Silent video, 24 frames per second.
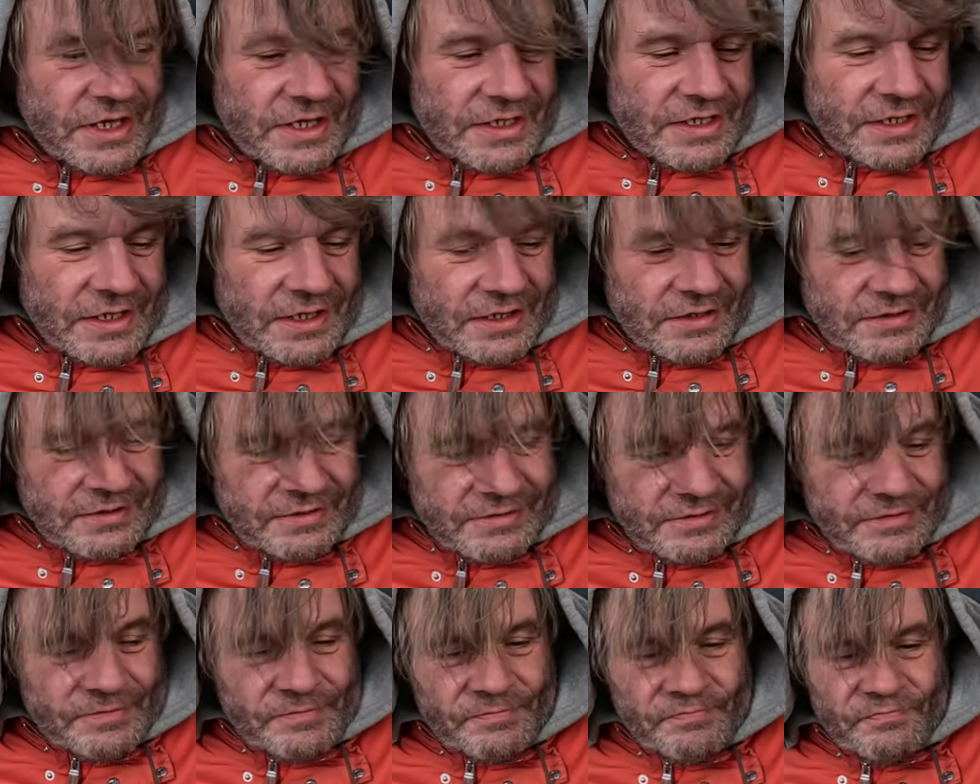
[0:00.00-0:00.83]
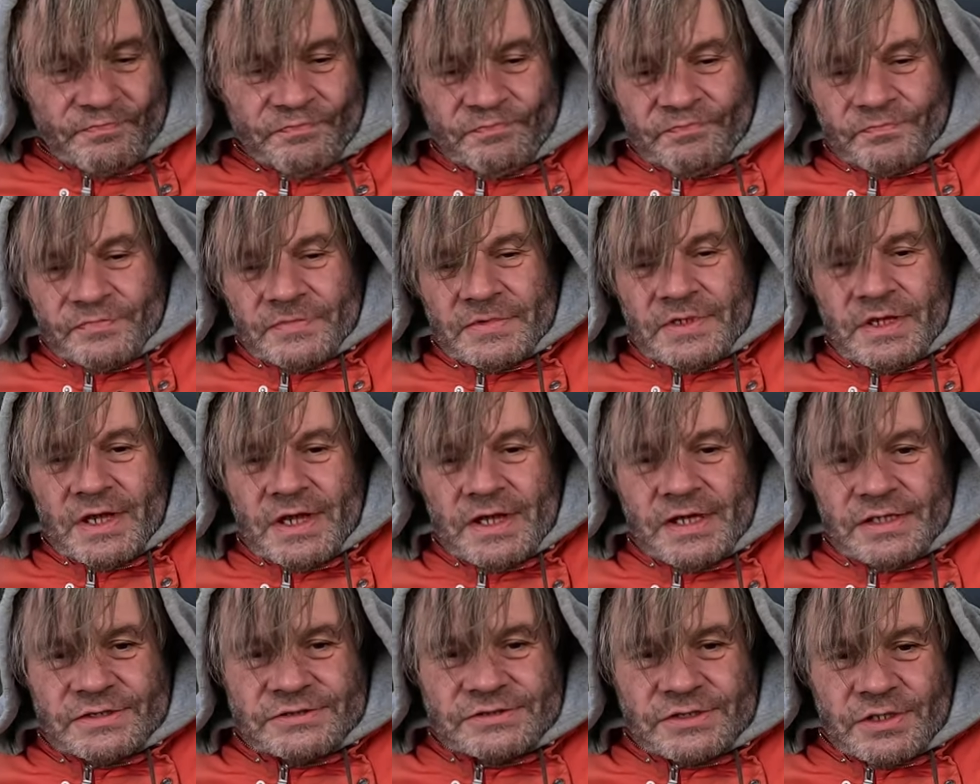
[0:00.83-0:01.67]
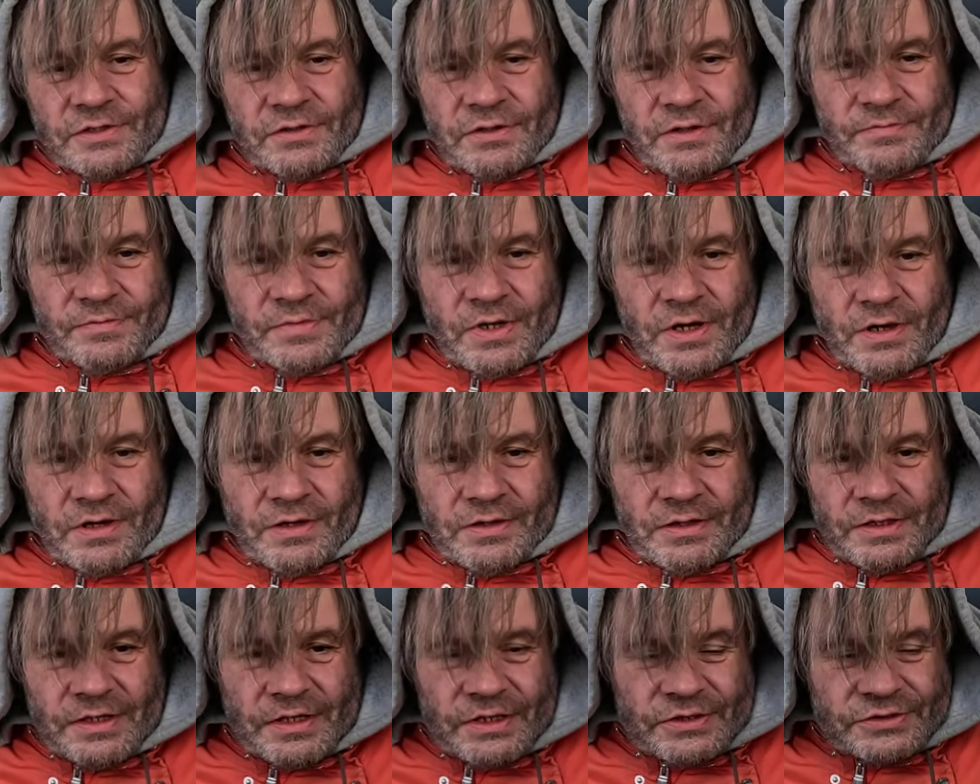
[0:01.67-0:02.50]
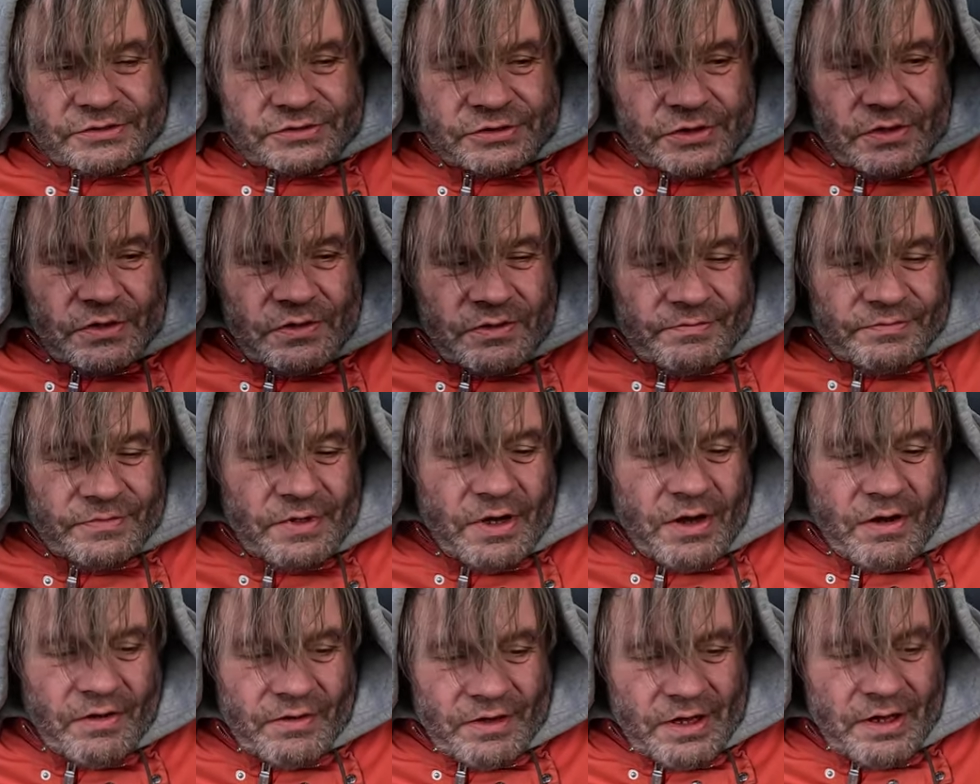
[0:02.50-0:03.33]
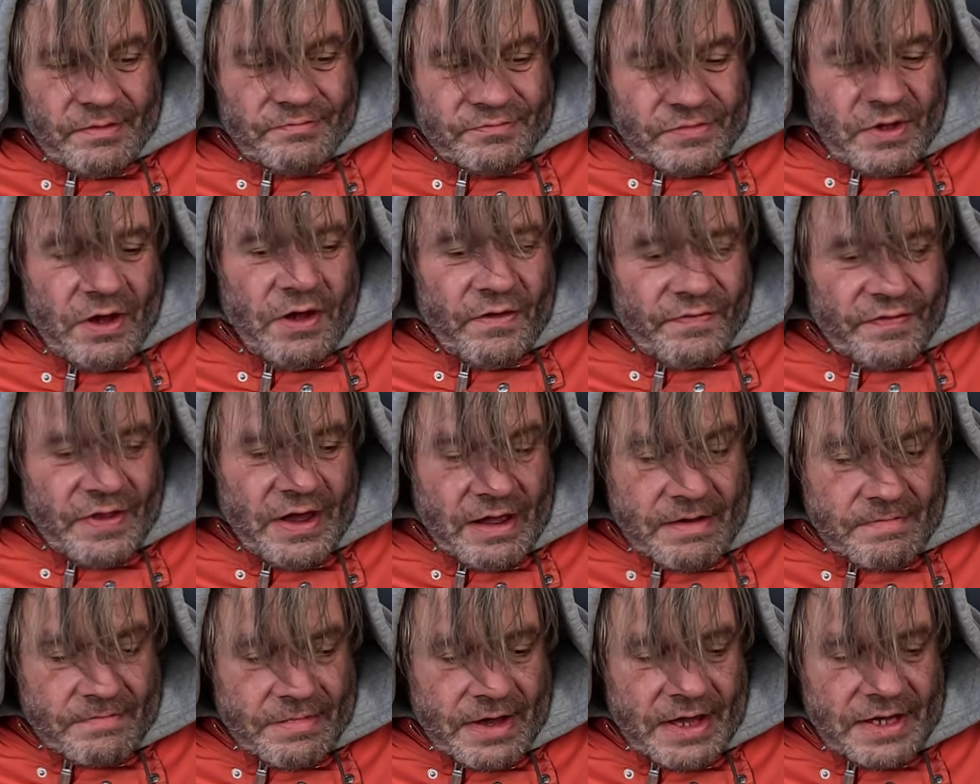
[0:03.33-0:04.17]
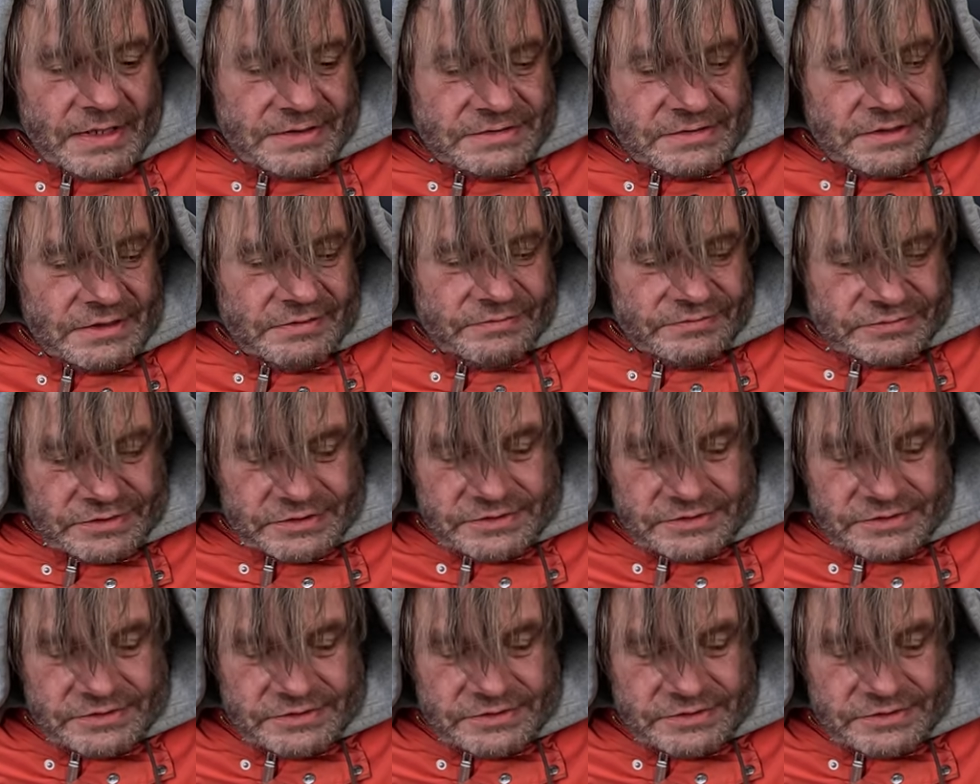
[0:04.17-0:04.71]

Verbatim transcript: today. yeah. Yeah. So I'm not. So I'm not. I'm not that bad. Today.